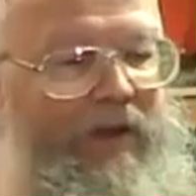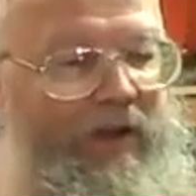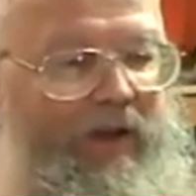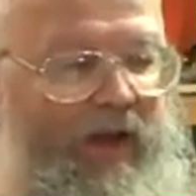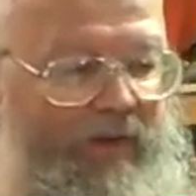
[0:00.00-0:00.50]

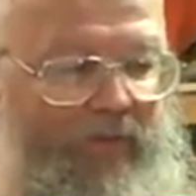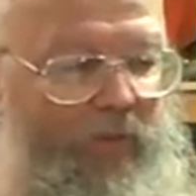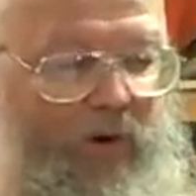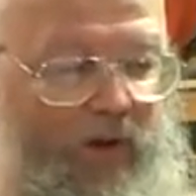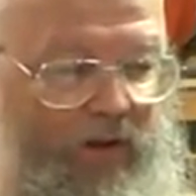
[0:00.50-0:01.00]
In heaven,
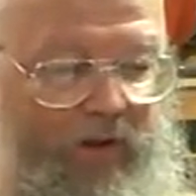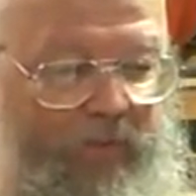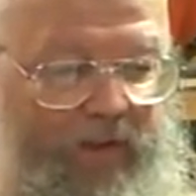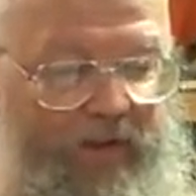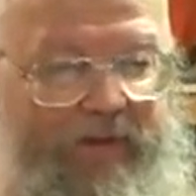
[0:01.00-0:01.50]
we're all going to
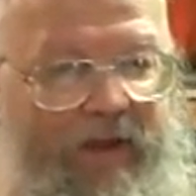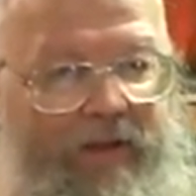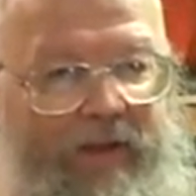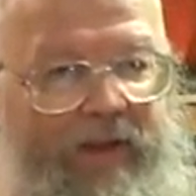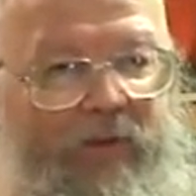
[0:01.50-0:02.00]
be
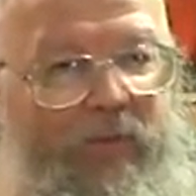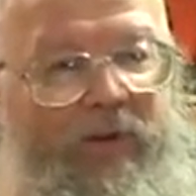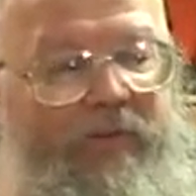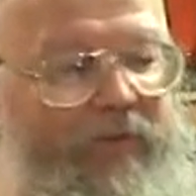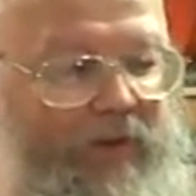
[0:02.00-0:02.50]
exactly equal.
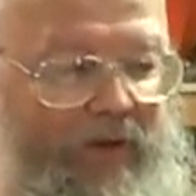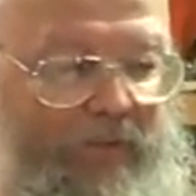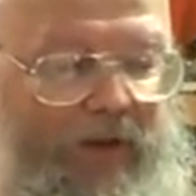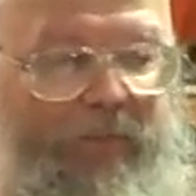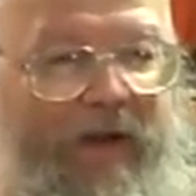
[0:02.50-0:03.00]
And if you look at
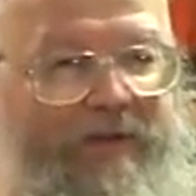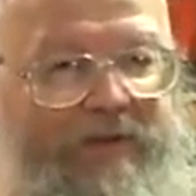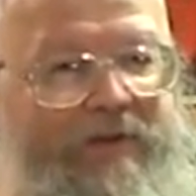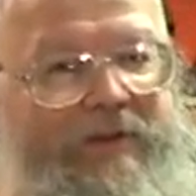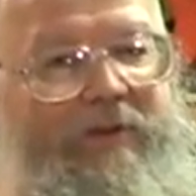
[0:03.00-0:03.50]
many
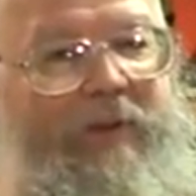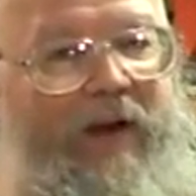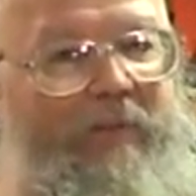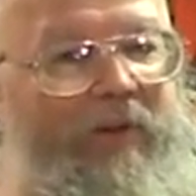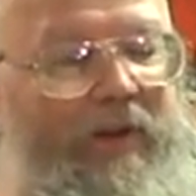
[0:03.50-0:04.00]
passages in the
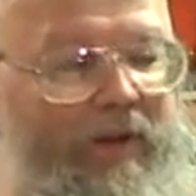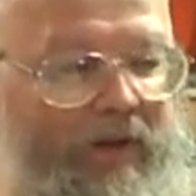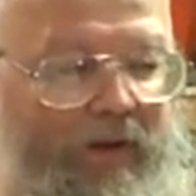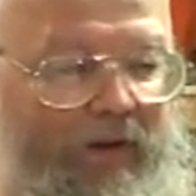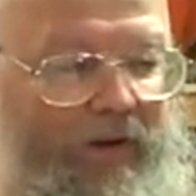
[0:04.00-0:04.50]
Bible,
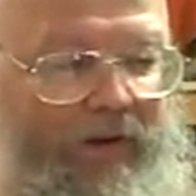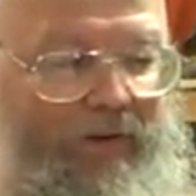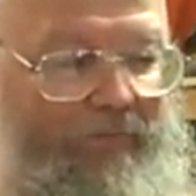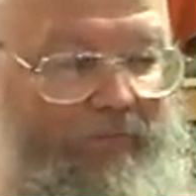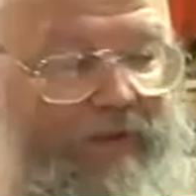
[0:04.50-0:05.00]
um,
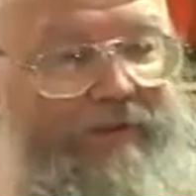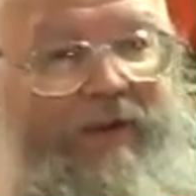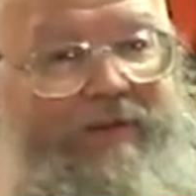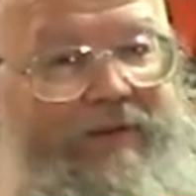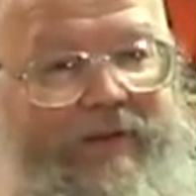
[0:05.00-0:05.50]
it
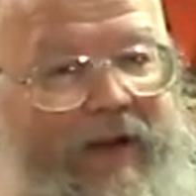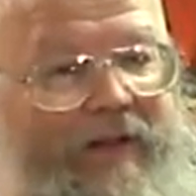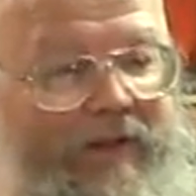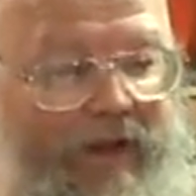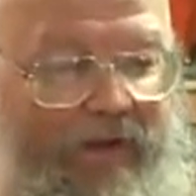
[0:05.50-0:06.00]
says
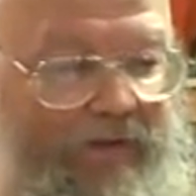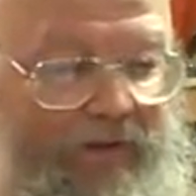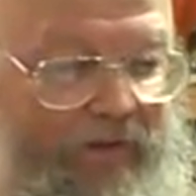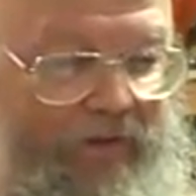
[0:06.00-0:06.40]
exactly that, that